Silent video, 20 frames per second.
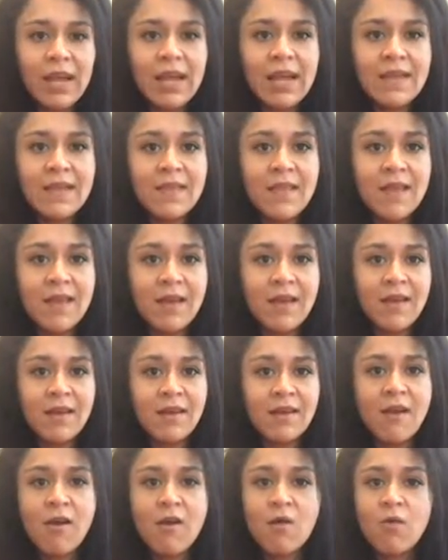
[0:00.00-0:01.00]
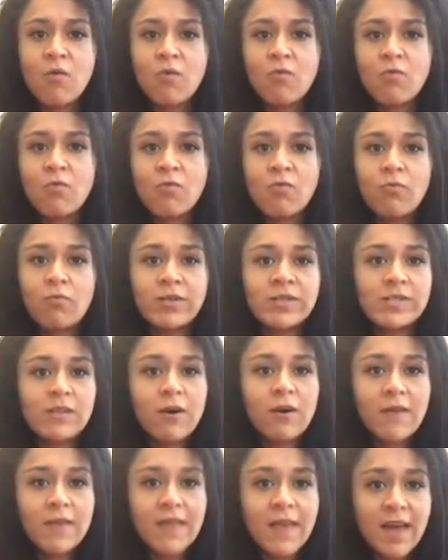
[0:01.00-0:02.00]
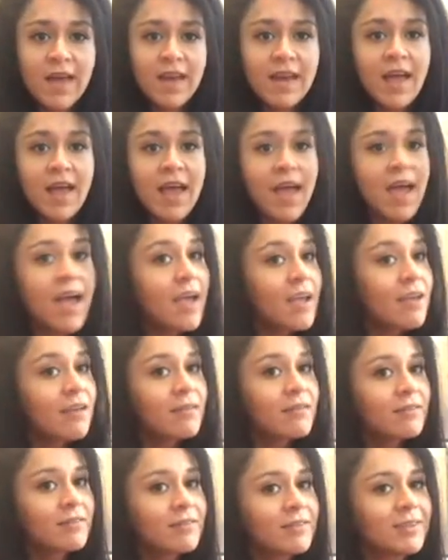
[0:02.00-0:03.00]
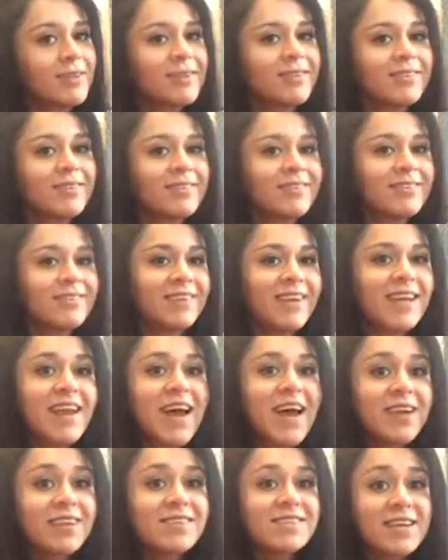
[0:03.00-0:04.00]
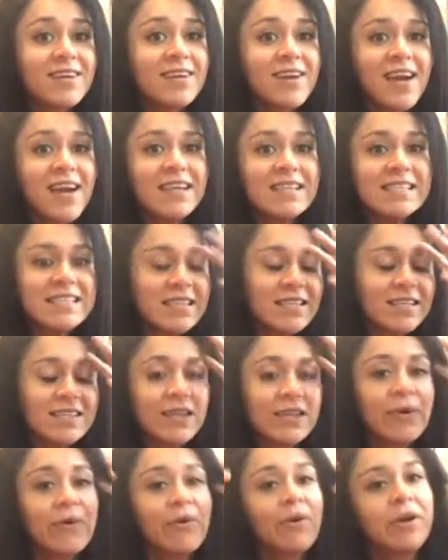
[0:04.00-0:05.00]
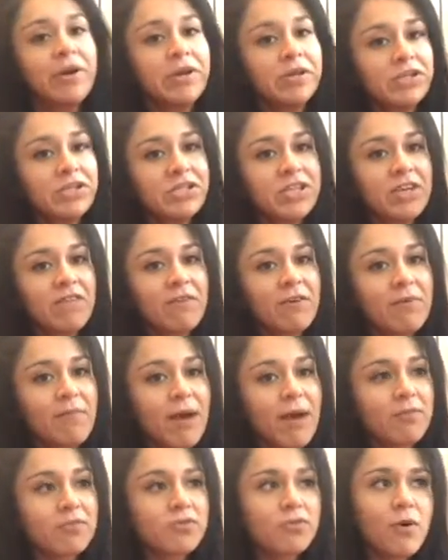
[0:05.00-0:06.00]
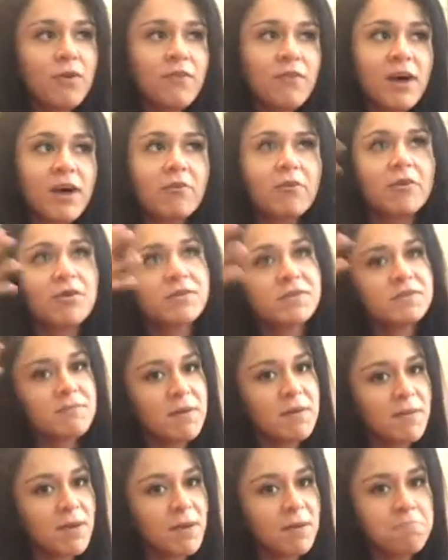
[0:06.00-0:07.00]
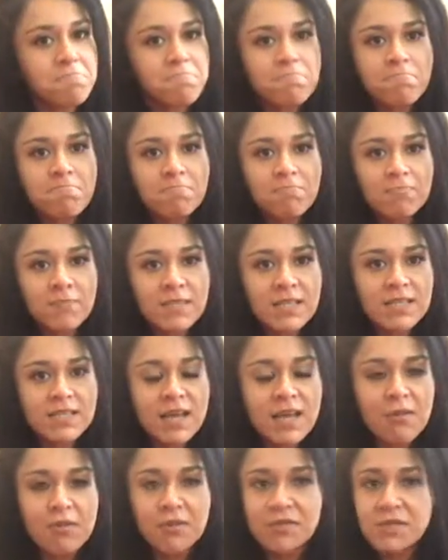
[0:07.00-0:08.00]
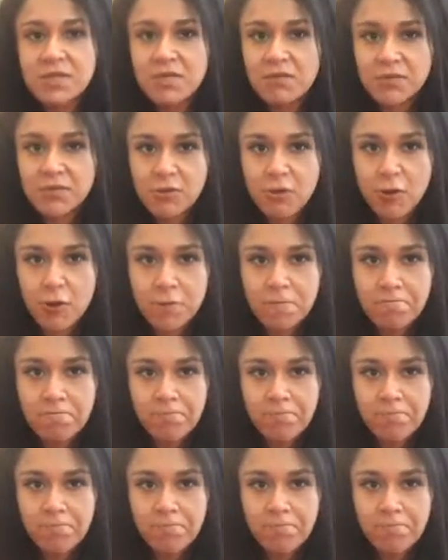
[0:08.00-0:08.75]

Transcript: And then we saw that, hey, it had a ton of niacin, so just give it about 12 hours, maybe 6 hours, and it was gone.